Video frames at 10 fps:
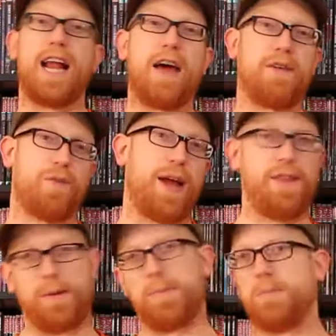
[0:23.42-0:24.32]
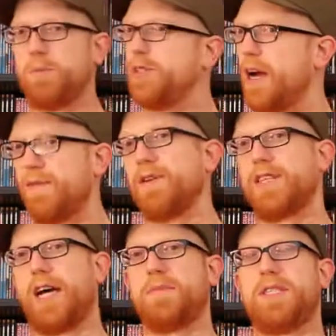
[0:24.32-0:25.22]
and having read them several
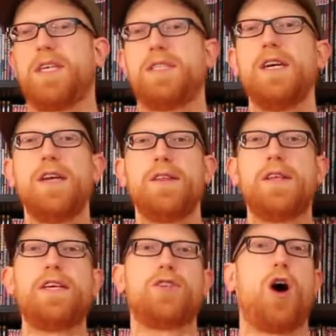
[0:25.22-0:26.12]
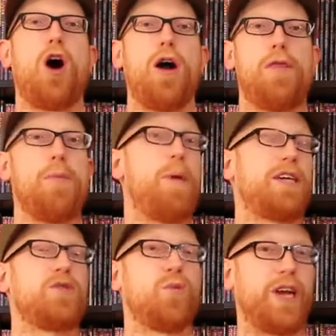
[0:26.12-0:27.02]
times since, these are the
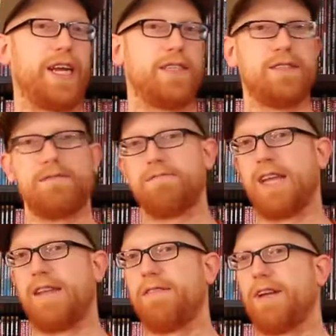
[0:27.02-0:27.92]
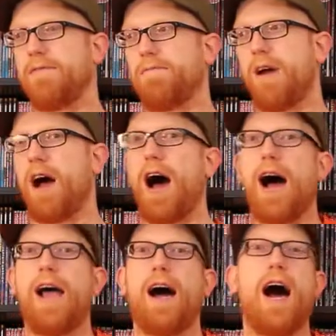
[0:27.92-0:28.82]
best reads then that
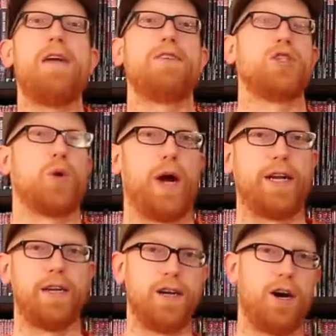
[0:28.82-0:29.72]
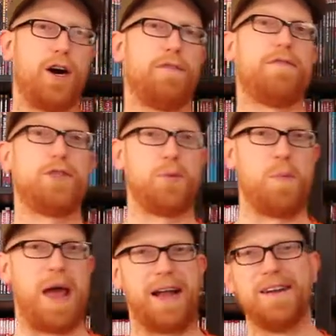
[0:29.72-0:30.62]
I, I have enjoyed of
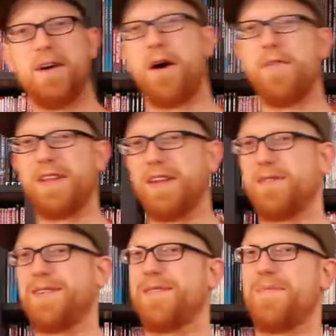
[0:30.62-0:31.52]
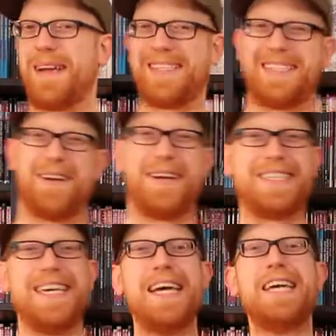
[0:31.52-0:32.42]
Superman, of the different Superman
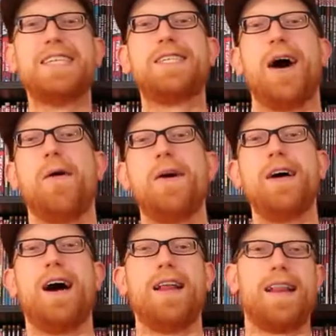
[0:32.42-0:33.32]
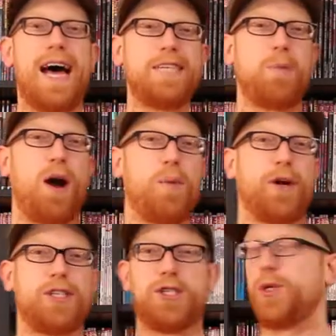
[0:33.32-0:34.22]
series. So, last part,
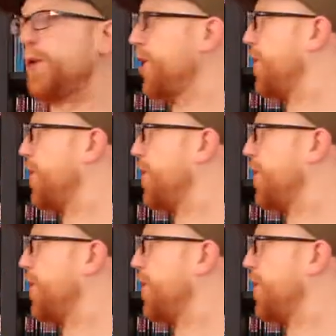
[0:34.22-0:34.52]
we got two